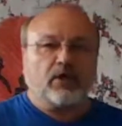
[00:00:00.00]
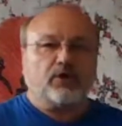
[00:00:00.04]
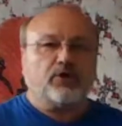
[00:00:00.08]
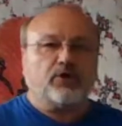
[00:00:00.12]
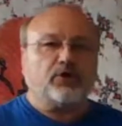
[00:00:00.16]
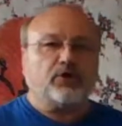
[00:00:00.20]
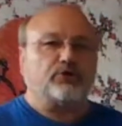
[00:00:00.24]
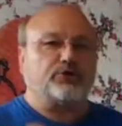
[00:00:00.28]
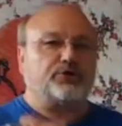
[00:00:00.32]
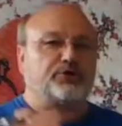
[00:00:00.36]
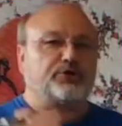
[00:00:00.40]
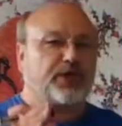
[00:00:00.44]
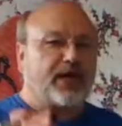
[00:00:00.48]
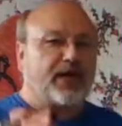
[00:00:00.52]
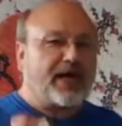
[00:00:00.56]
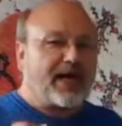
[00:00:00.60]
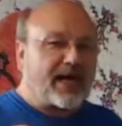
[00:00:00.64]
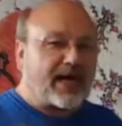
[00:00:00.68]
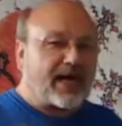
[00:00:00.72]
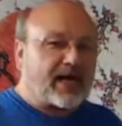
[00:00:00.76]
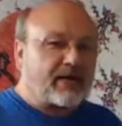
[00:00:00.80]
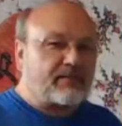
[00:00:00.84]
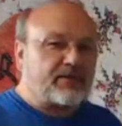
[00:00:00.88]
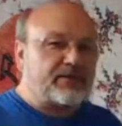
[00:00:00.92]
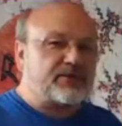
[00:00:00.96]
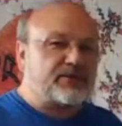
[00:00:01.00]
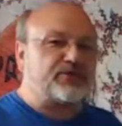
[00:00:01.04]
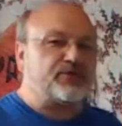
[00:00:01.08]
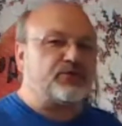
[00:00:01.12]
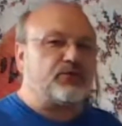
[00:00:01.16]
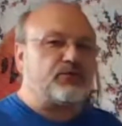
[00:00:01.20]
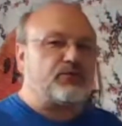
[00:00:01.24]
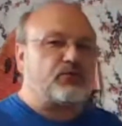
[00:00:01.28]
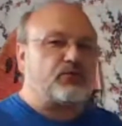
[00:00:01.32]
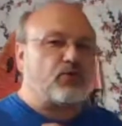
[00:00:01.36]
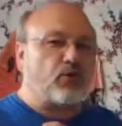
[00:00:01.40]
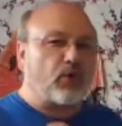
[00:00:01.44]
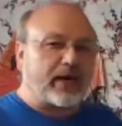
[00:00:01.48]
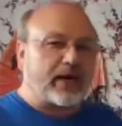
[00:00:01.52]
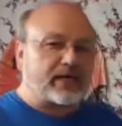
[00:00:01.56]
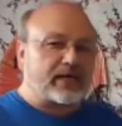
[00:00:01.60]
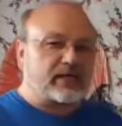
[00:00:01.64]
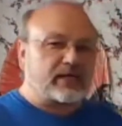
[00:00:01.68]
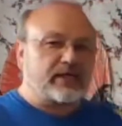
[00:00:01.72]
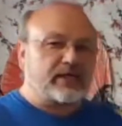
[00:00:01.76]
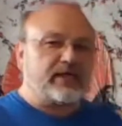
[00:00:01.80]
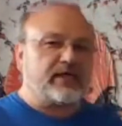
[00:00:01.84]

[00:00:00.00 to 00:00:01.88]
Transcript: Your job is to quickly,